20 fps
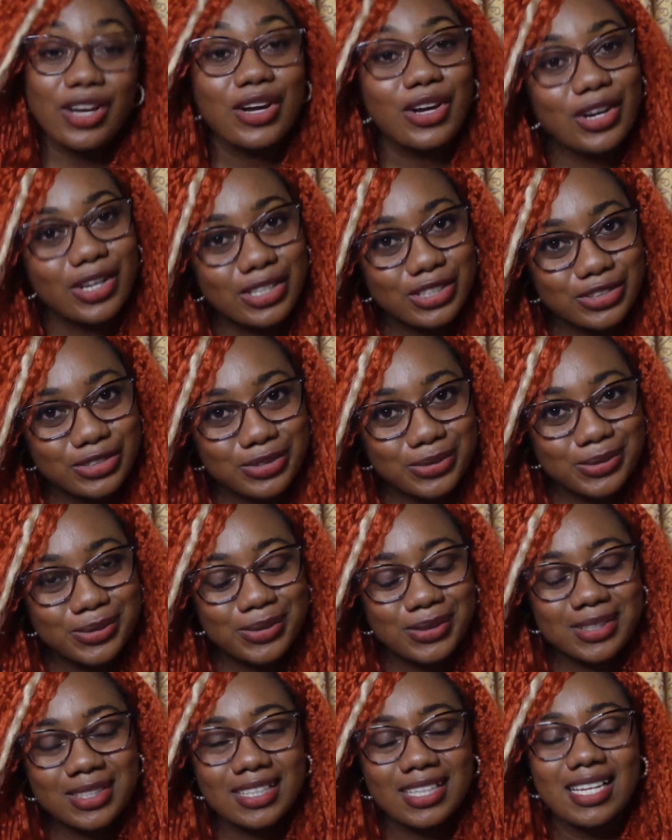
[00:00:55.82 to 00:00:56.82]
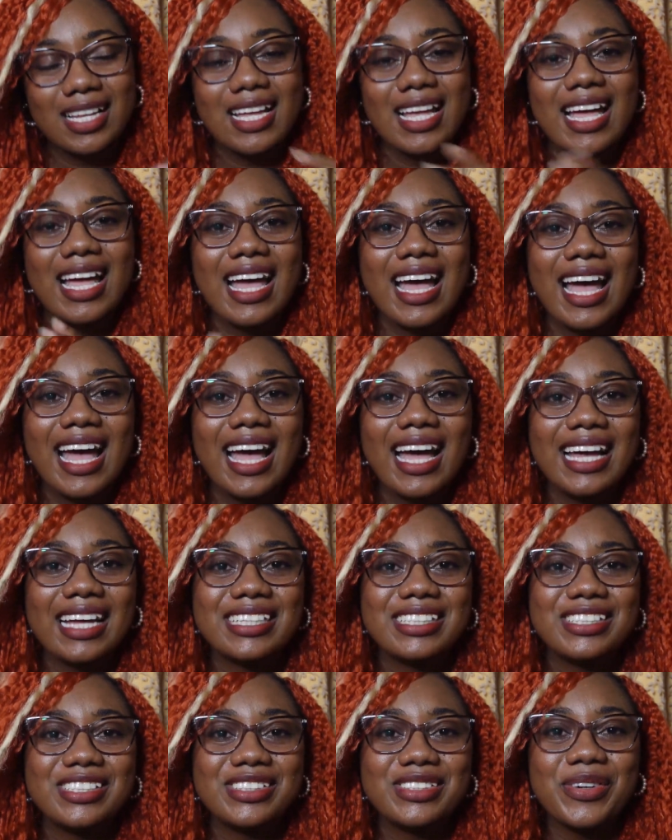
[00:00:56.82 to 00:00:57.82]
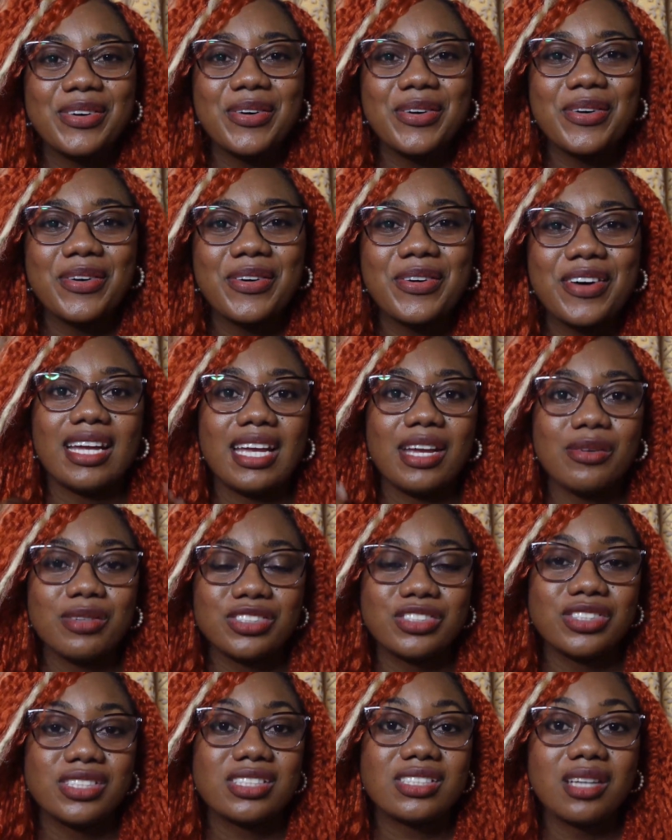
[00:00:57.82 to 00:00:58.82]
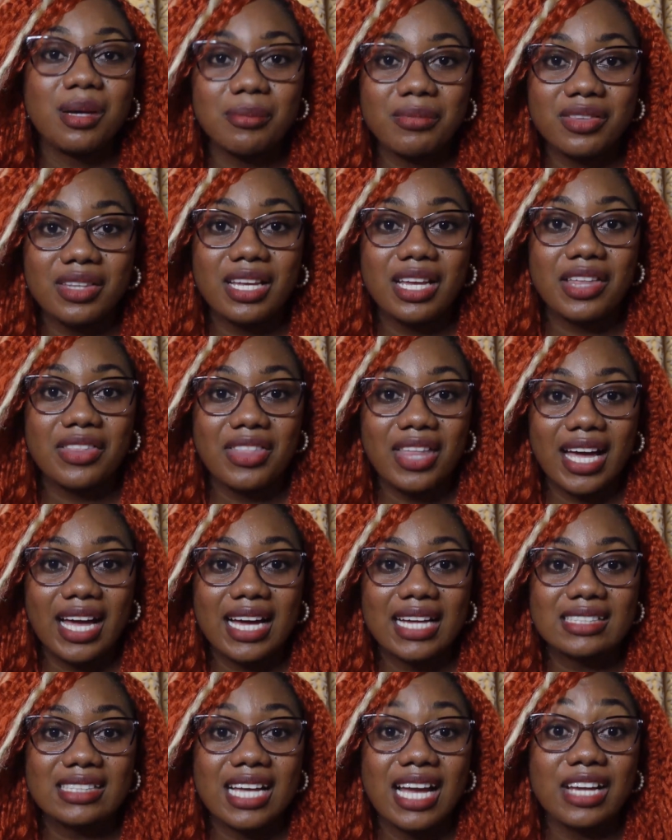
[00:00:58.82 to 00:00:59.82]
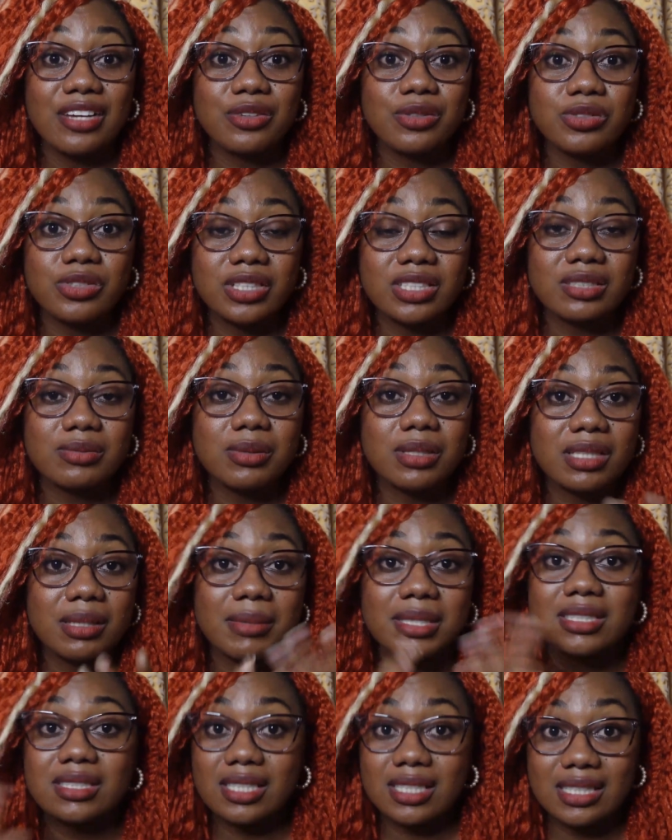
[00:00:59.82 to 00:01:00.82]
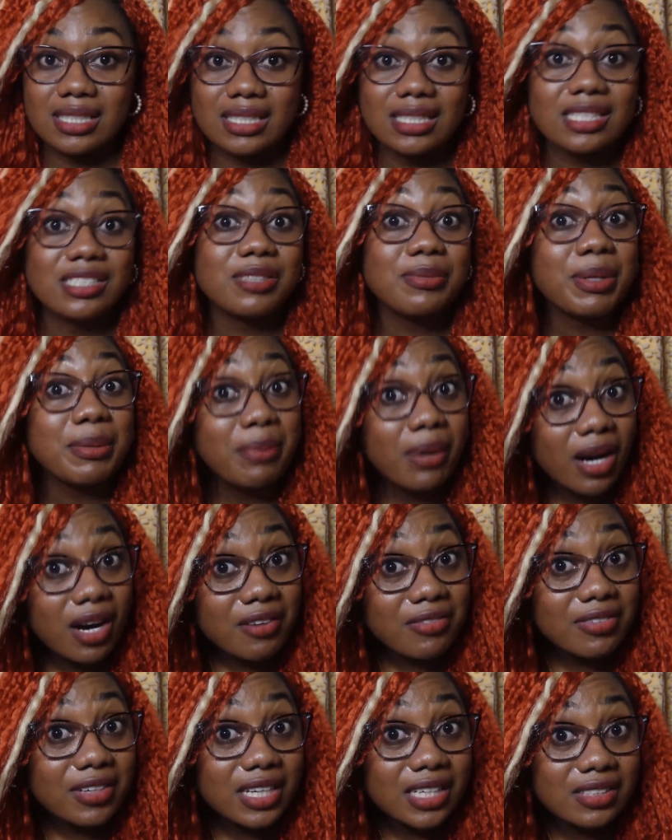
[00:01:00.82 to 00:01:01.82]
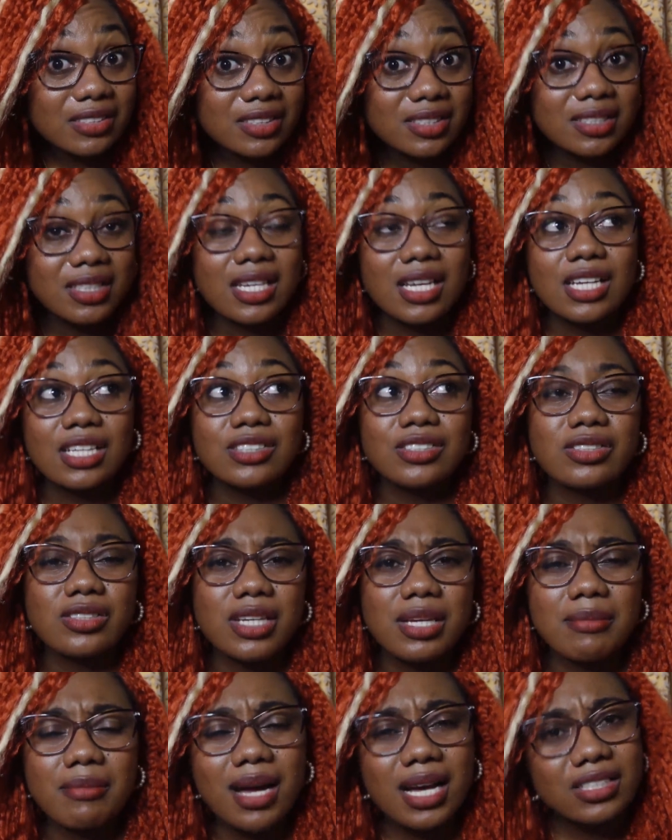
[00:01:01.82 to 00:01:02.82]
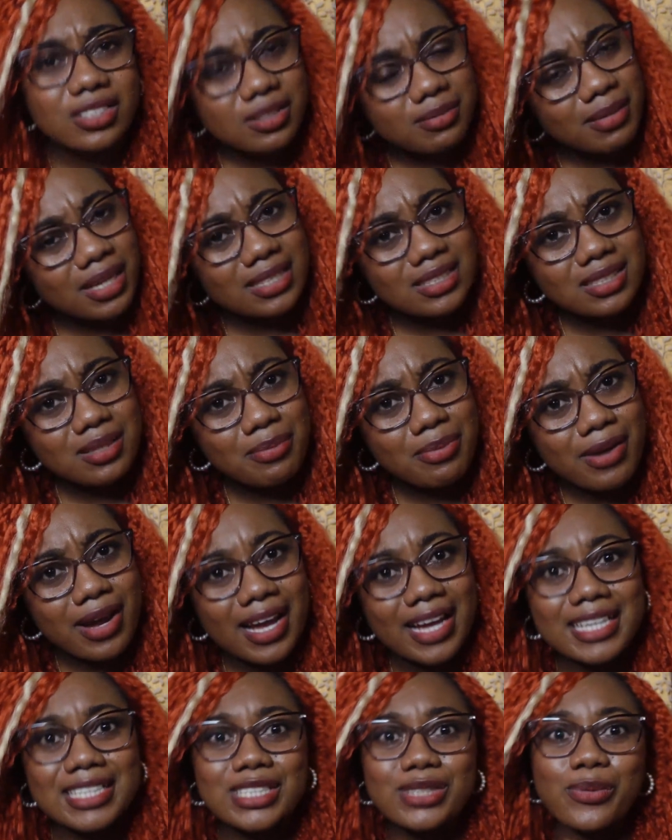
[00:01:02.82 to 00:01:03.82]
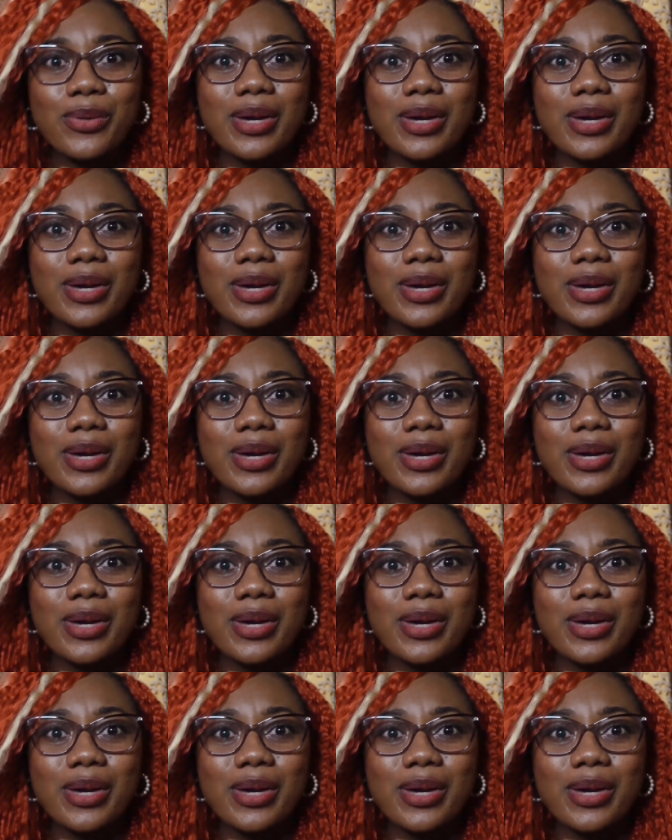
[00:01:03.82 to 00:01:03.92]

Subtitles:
control. And so it was just something that I grew to expect, that my skin needed to be perfect. So imagine my surprise